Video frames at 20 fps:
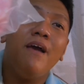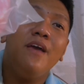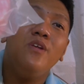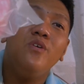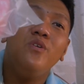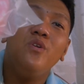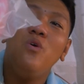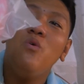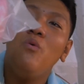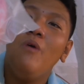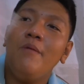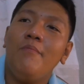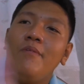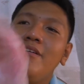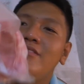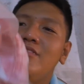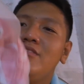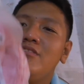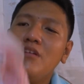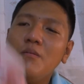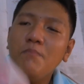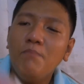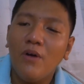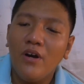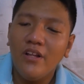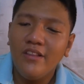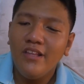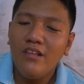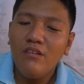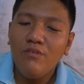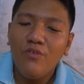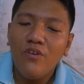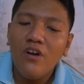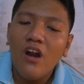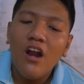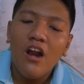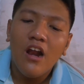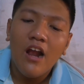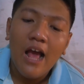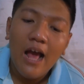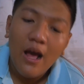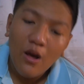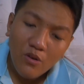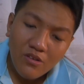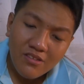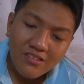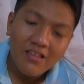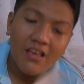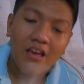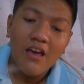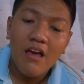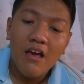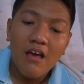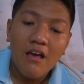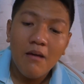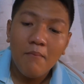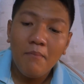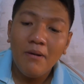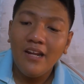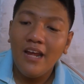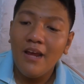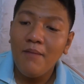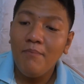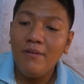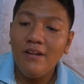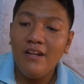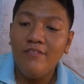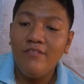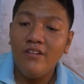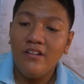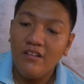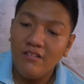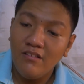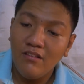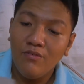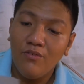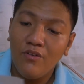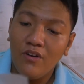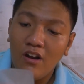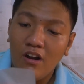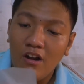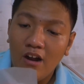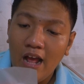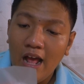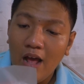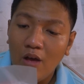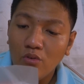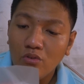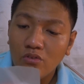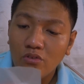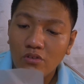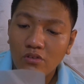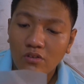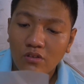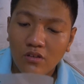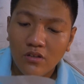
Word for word: I don't know why my sister bought this for our house but I believe that this is for our house.